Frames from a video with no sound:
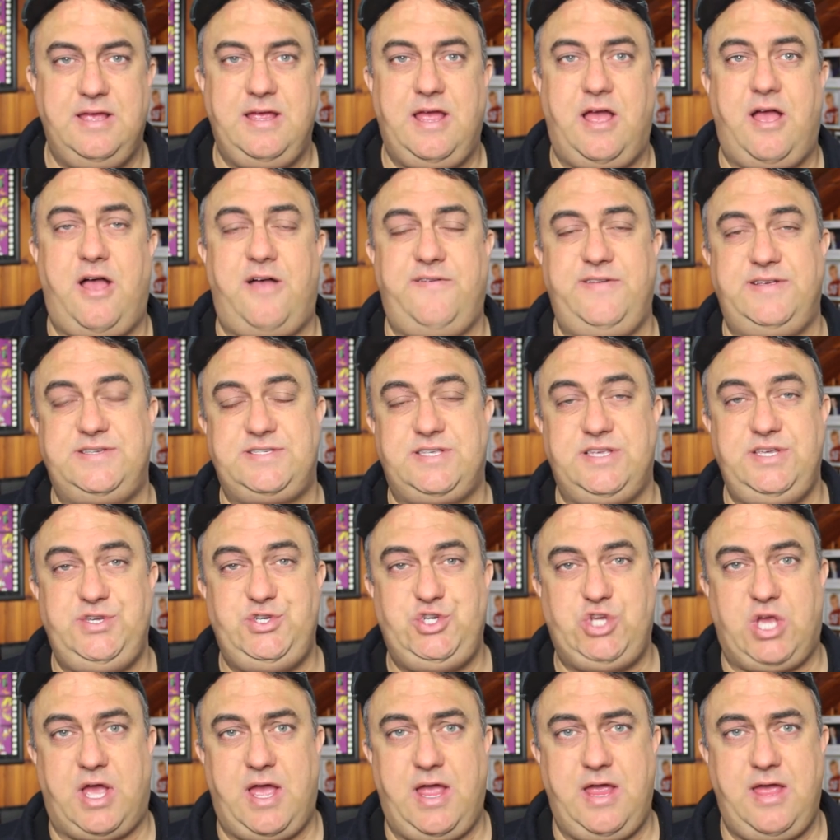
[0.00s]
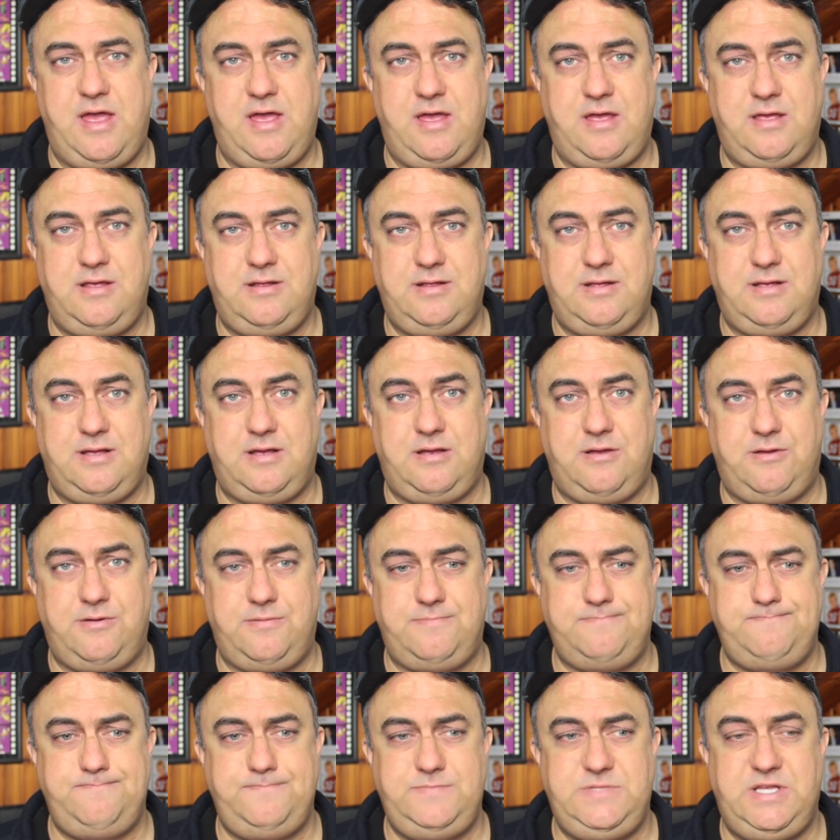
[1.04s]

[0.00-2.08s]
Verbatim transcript: obviously Shia um,